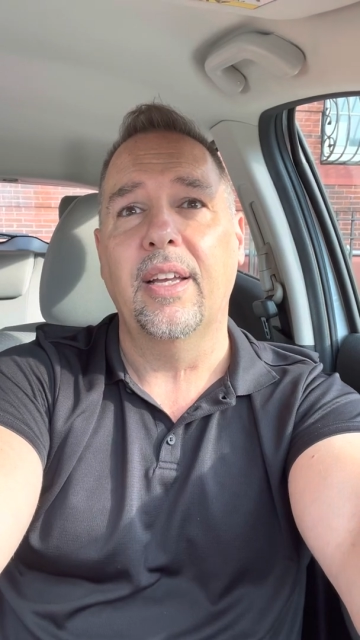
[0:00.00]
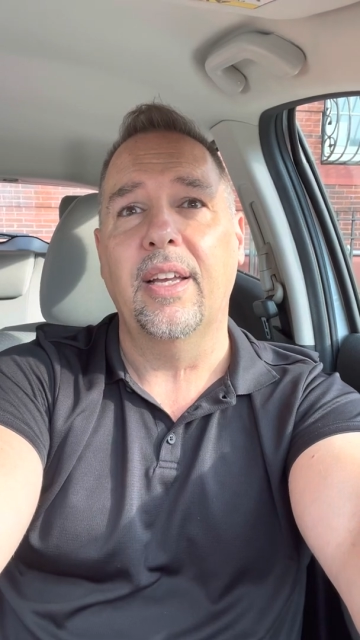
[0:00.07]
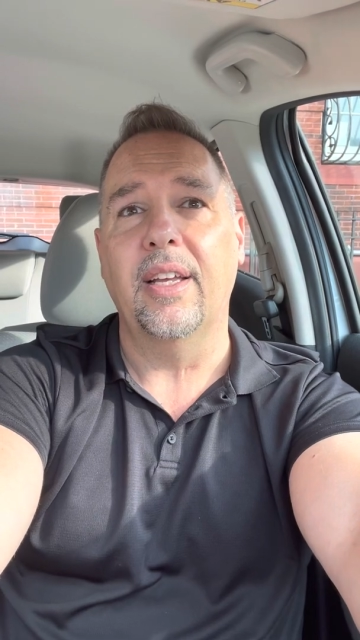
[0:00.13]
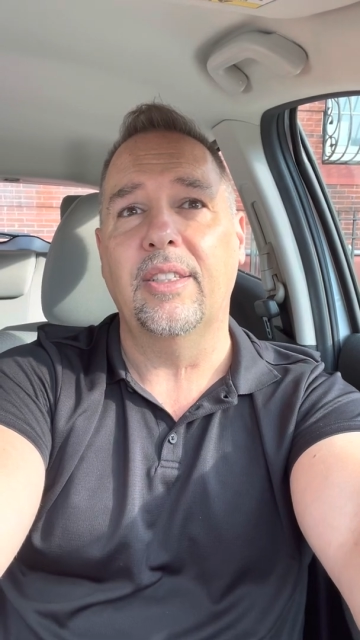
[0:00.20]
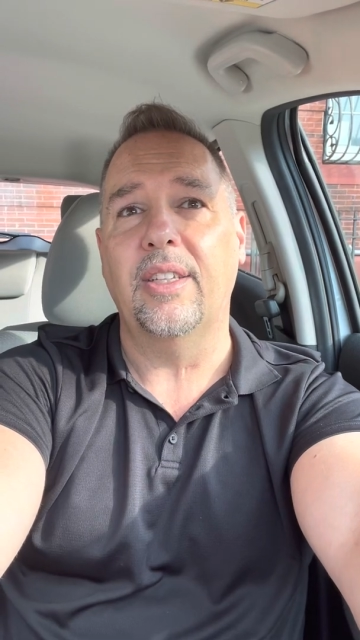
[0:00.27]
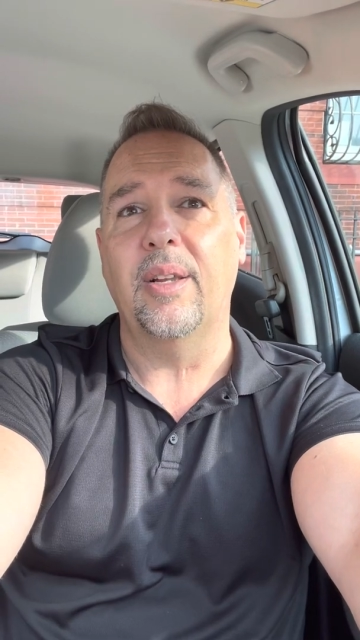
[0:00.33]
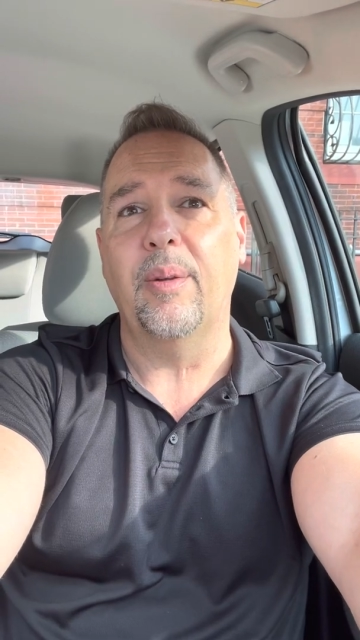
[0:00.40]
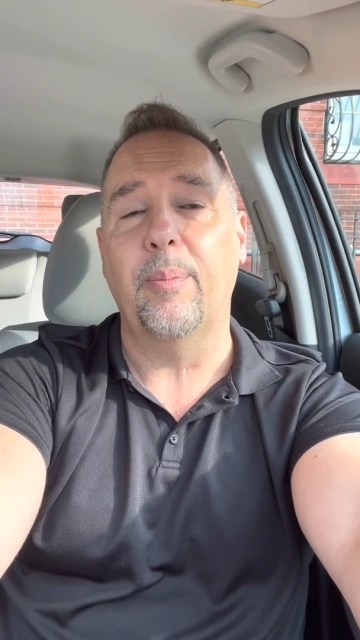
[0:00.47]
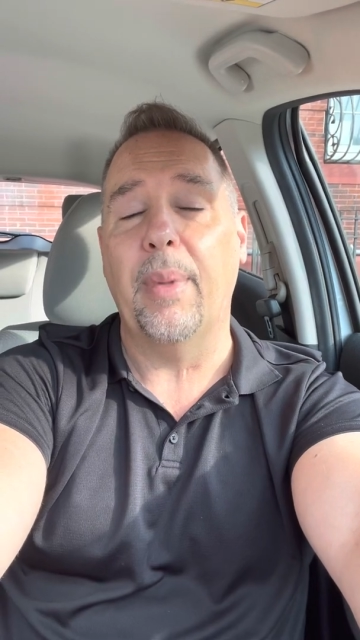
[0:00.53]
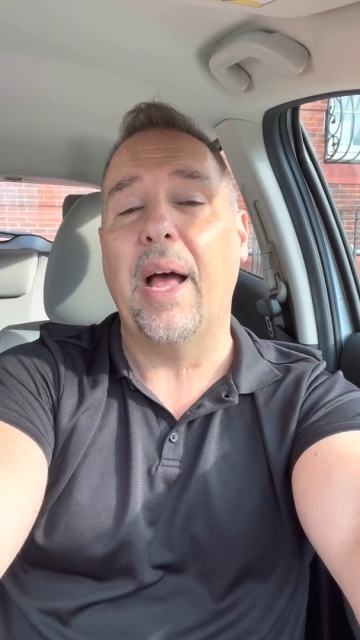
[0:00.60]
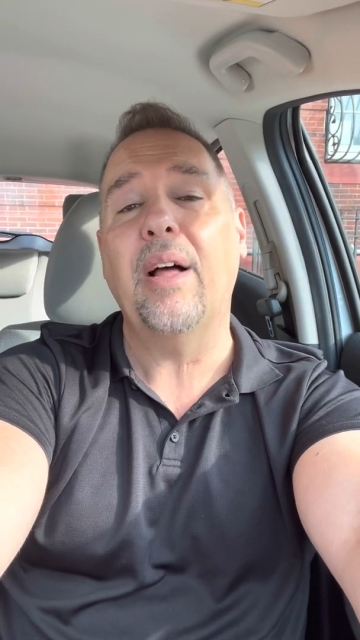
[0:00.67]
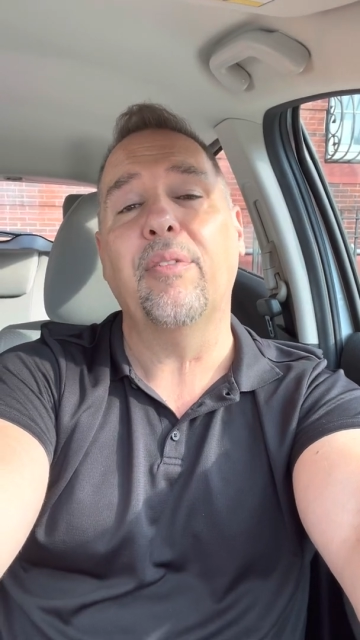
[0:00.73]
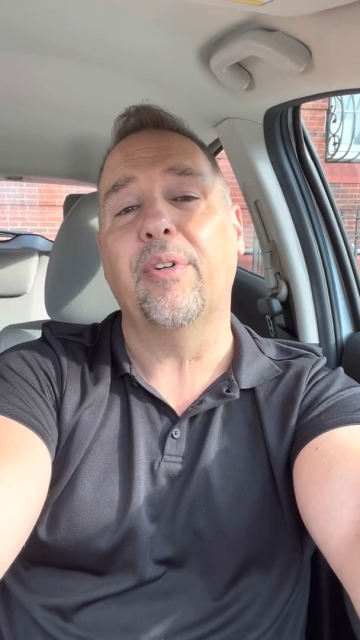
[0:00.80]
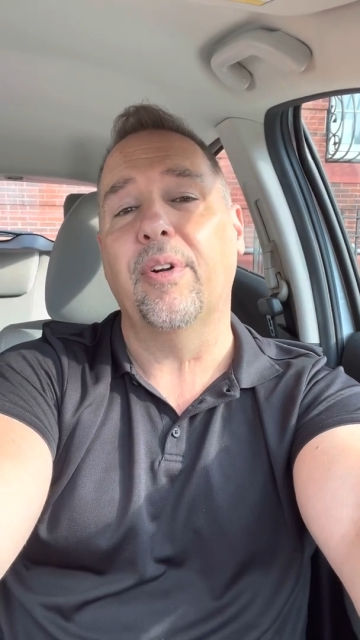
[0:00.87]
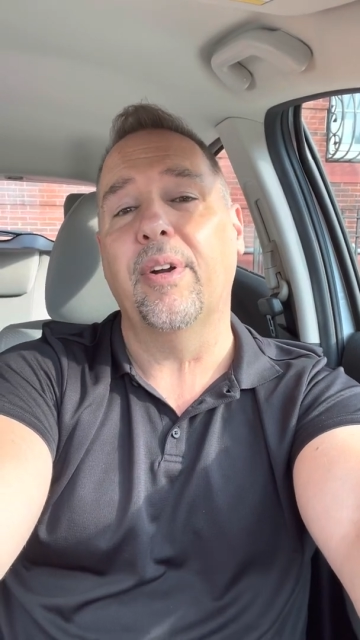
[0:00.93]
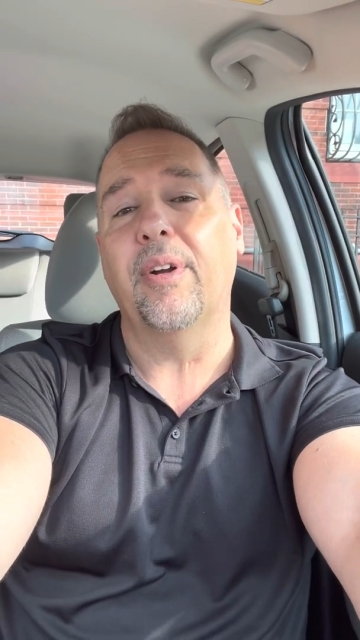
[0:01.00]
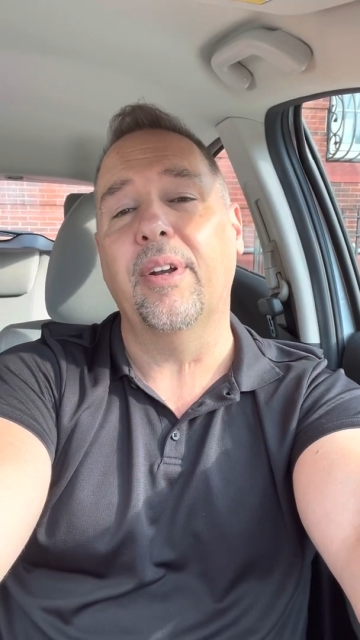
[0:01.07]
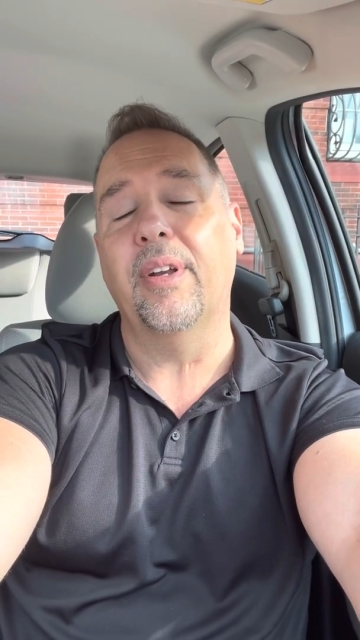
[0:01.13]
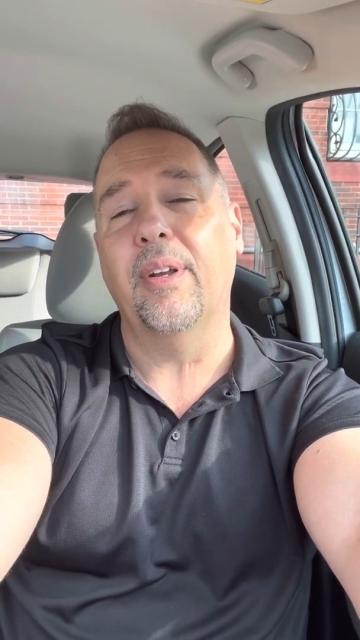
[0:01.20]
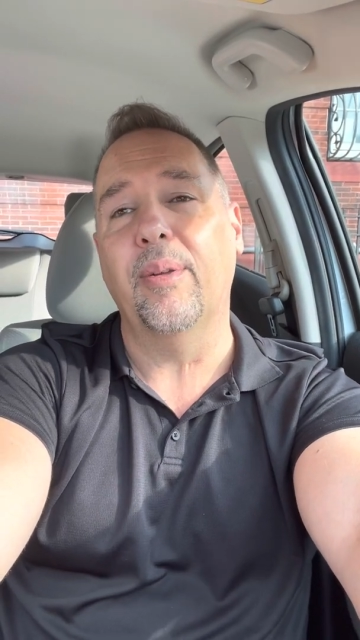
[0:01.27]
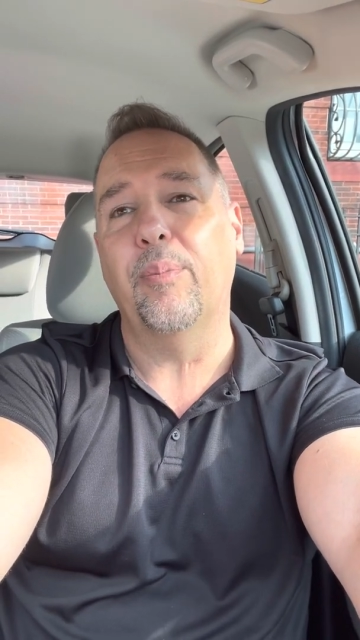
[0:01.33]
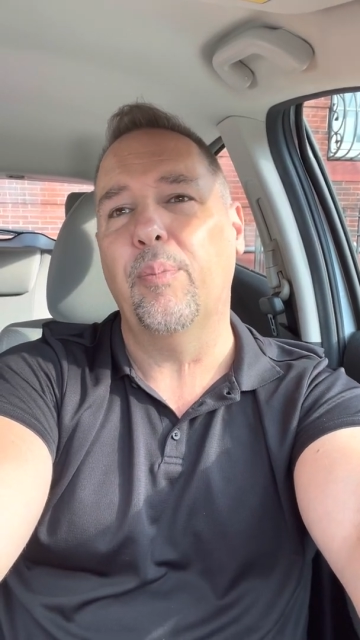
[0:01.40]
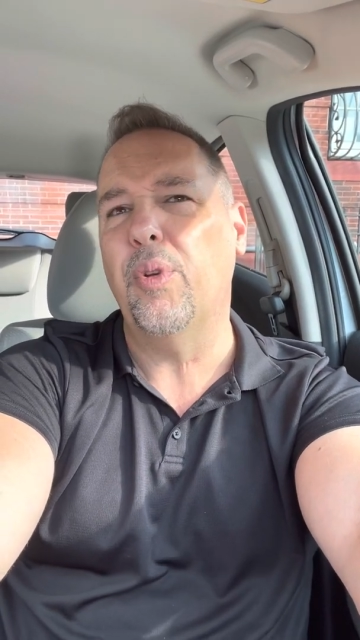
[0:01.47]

it's in Malvern,